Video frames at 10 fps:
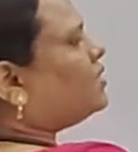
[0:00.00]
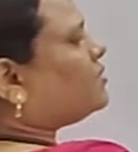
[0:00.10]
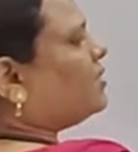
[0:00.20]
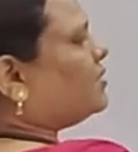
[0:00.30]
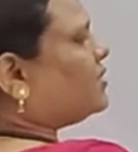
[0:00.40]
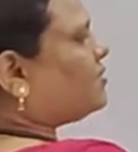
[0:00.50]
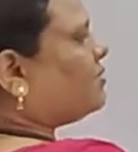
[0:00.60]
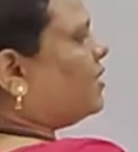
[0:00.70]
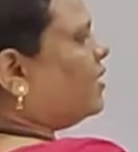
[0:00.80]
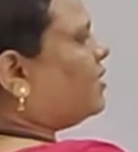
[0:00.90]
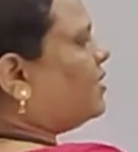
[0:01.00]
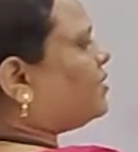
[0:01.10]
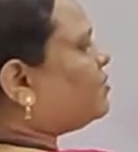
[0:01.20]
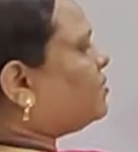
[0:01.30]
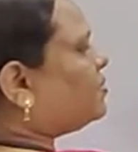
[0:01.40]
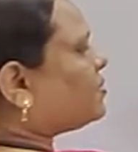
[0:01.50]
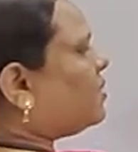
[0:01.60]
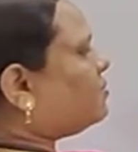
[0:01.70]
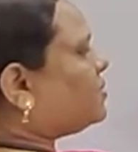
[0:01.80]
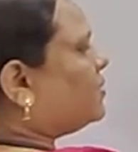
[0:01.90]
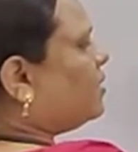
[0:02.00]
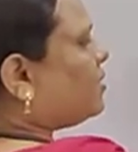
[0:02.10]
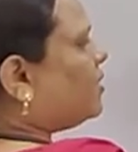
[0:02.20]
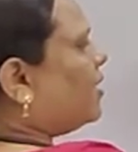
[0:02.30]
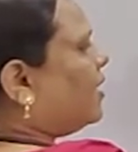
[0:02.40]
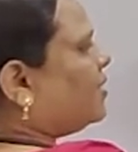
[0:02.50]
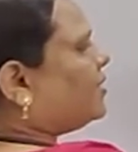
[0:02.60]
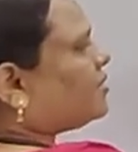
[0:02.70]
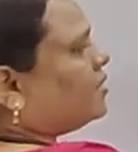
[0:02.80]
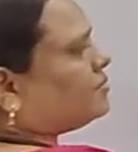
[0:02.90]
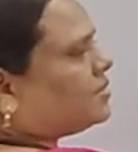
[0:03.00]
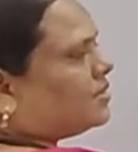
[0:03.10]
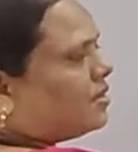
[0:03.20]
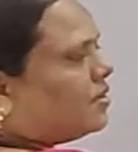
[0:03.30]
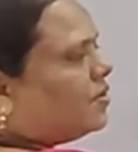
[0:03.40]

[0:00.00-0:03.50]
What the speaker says: So in this way, it groups comes here and it comes here.